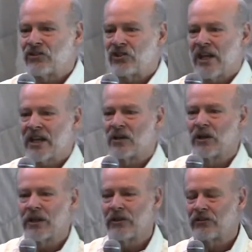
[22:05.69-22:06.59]

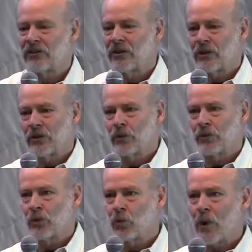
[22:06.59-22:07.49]
channel is the
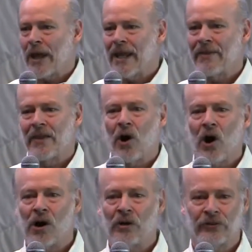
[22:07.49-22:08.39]
way that
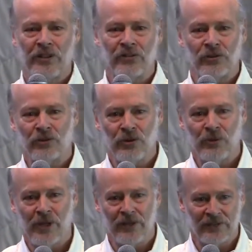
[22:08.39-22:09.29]
all teachers
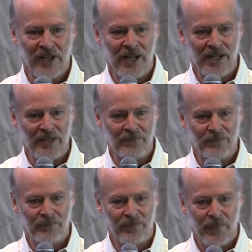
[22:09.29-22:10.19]
throughout
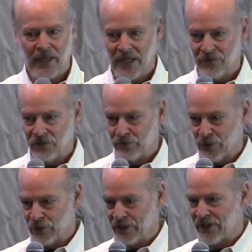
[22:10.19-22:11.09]
time have
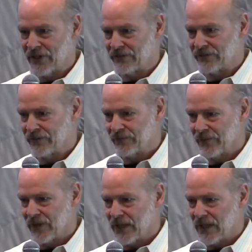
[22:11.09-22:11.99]
spoken of,
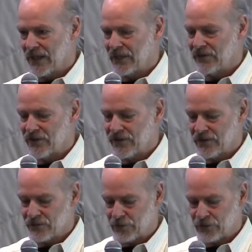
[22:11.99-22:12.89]
is that
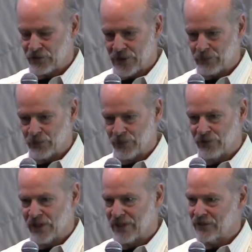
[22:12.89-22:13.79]
this perceptual
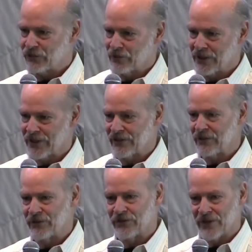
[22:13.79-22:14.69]
channel is related
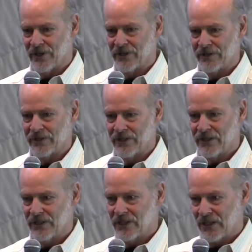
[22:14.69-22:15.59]
to as the heart,
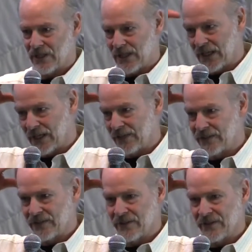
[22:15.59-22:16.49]

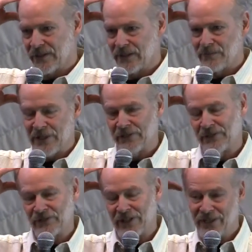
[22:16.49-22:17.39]
and the
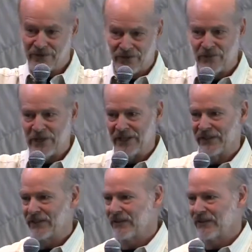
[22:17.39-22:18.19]
mental channel is the mind.